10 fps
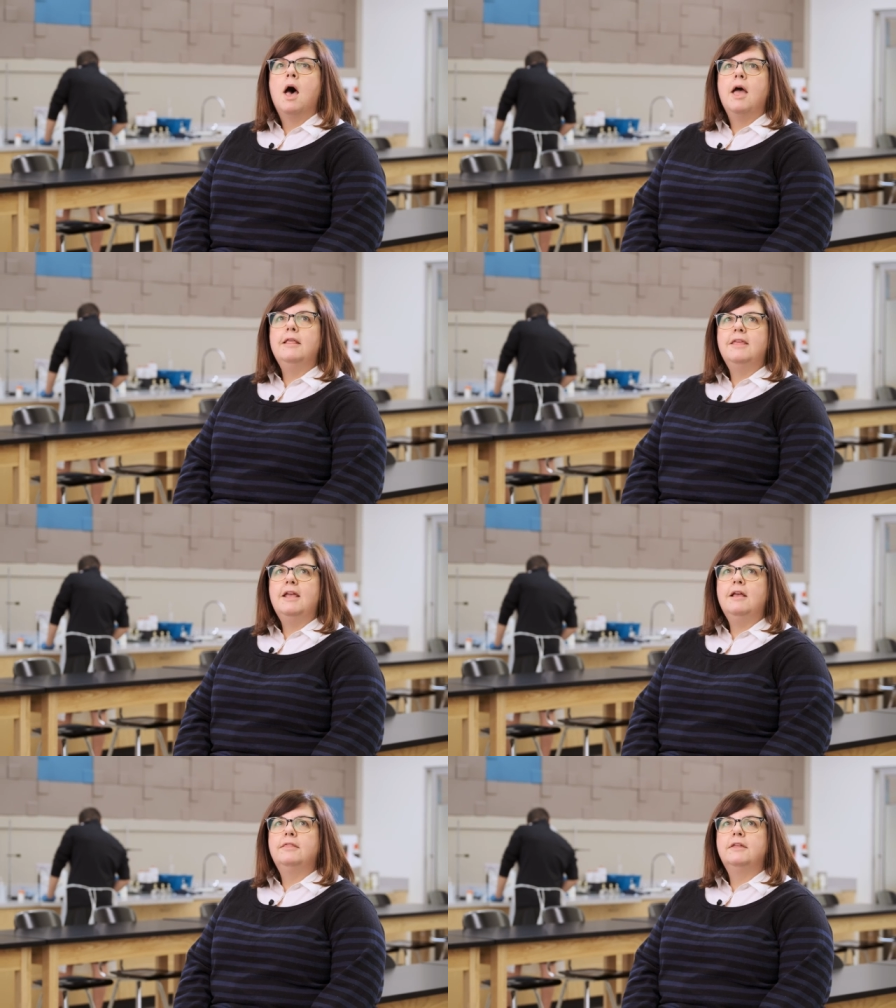I
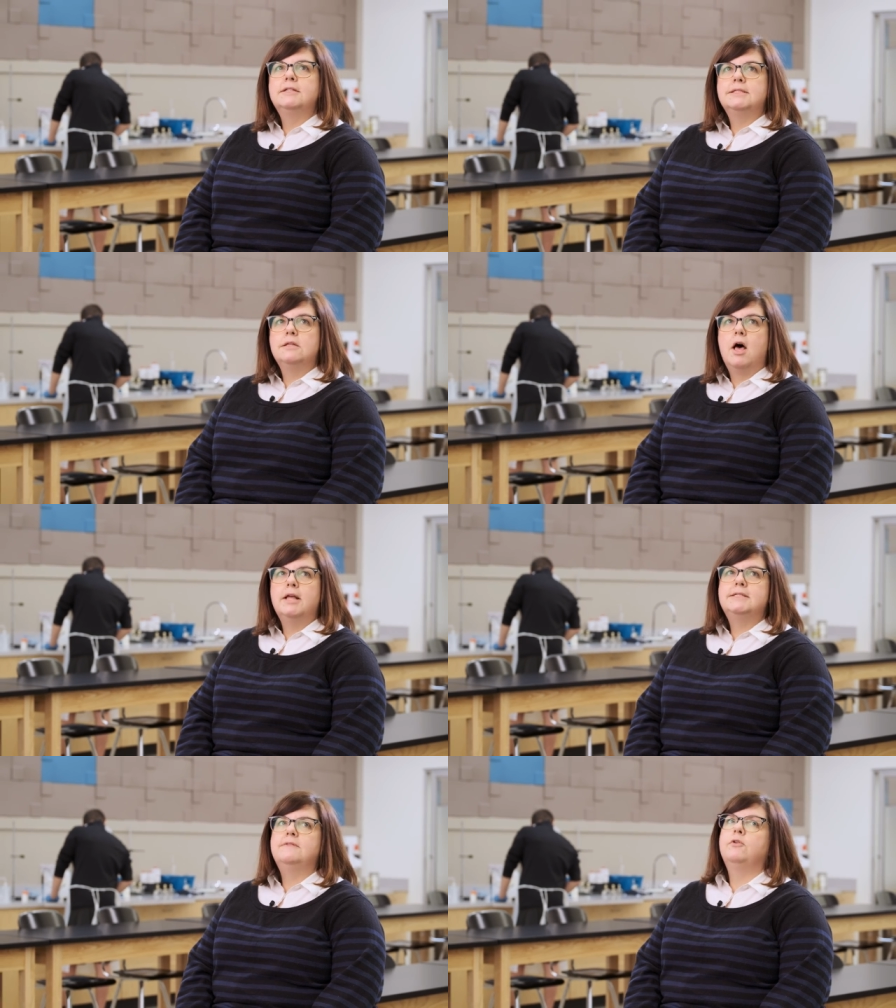think there's
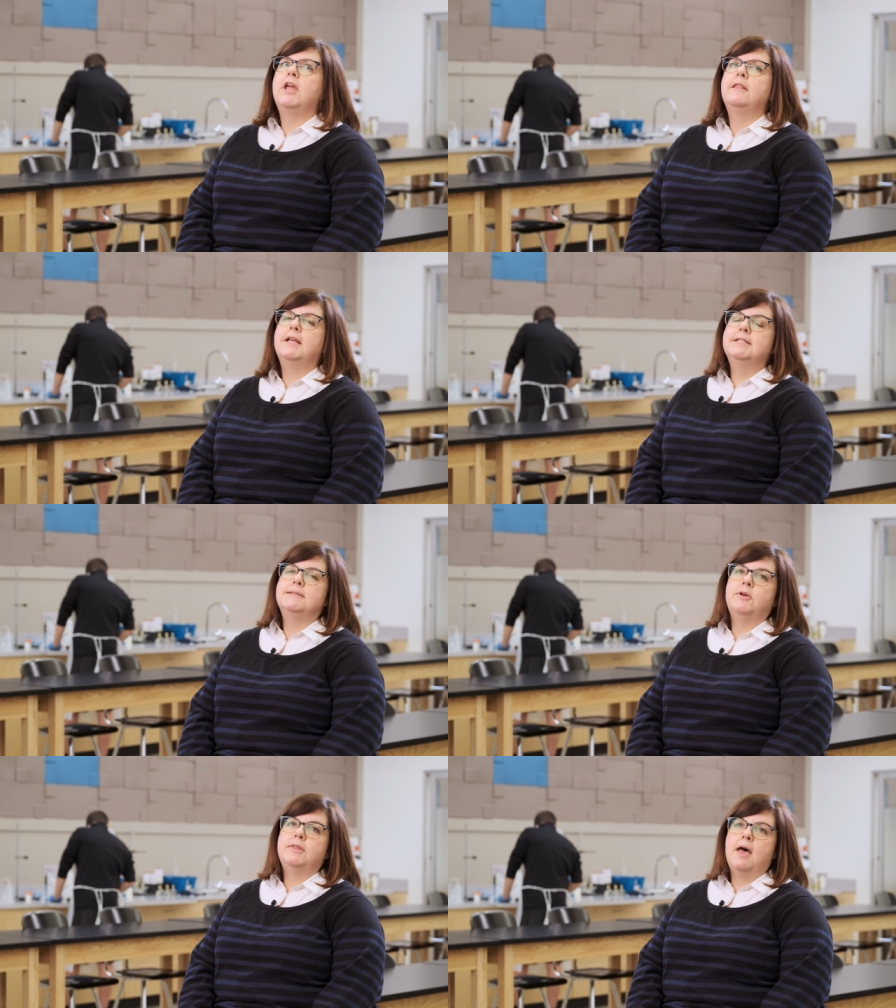lots of great things
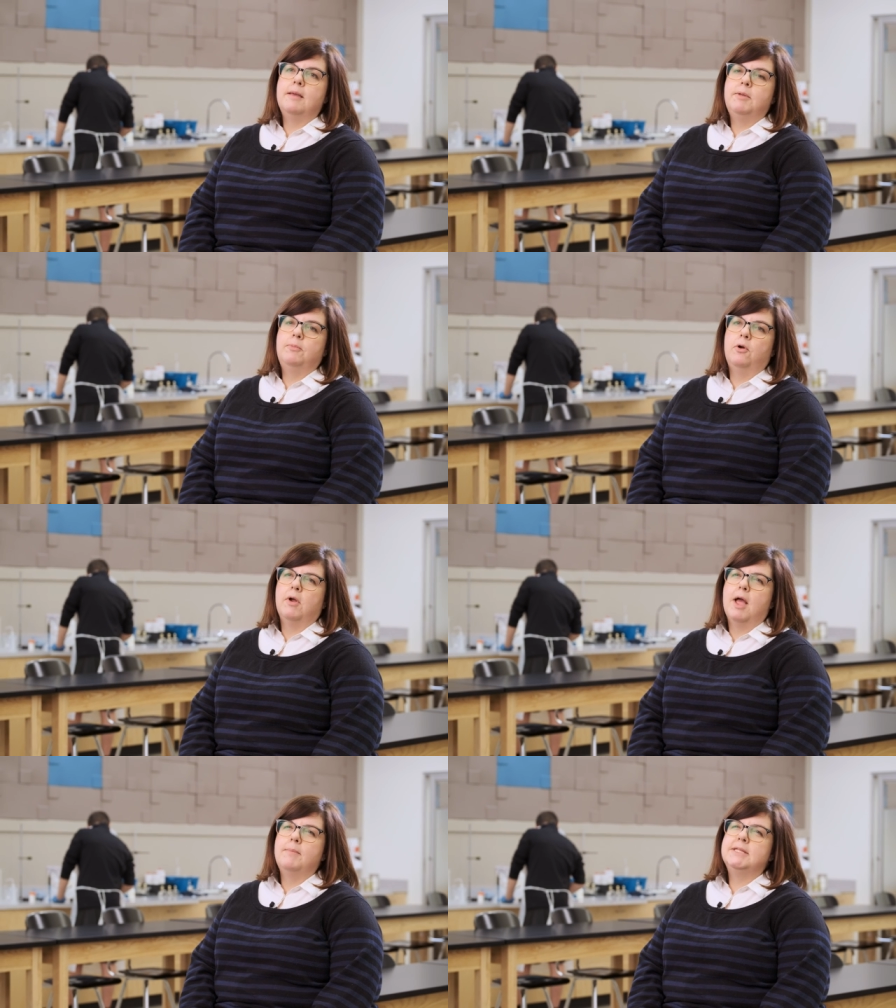about the IB
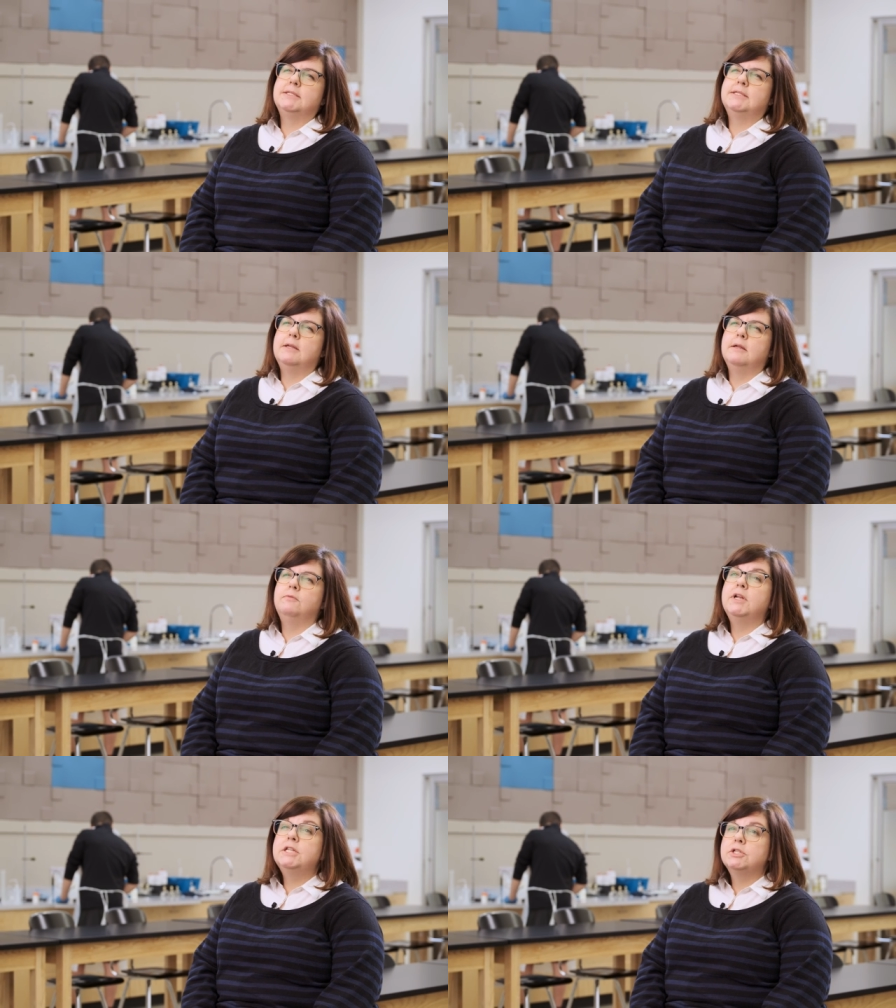program. It's an
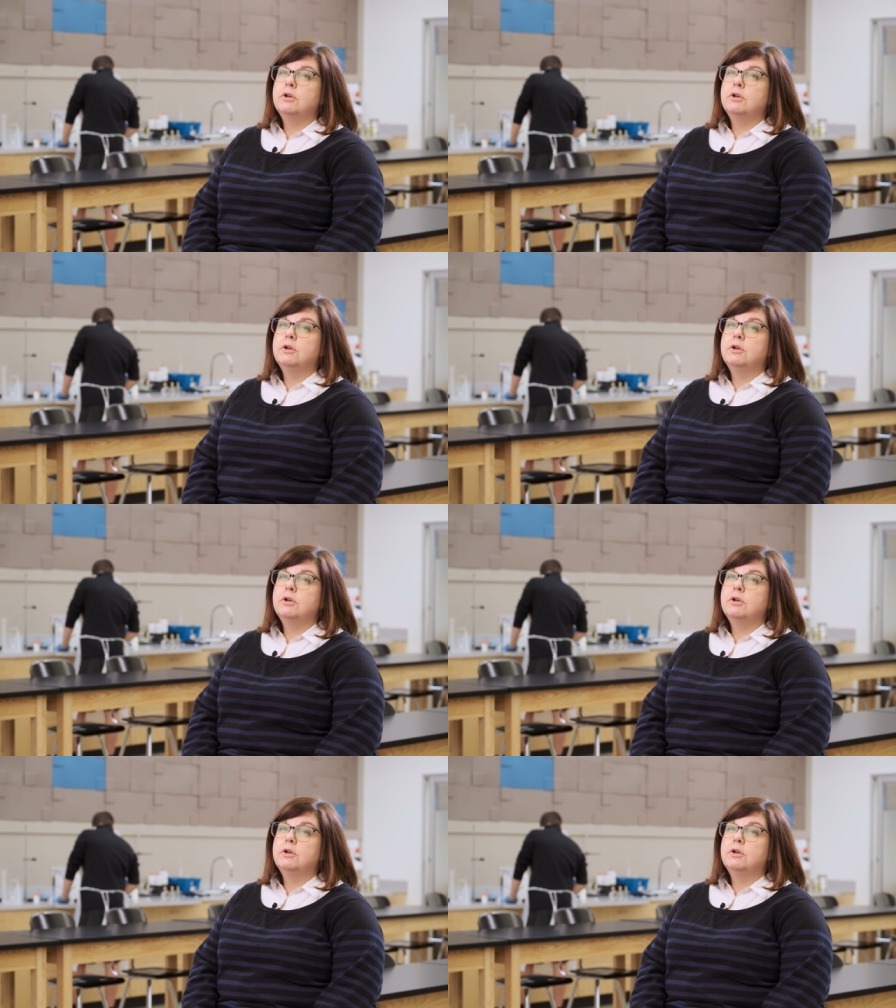enriched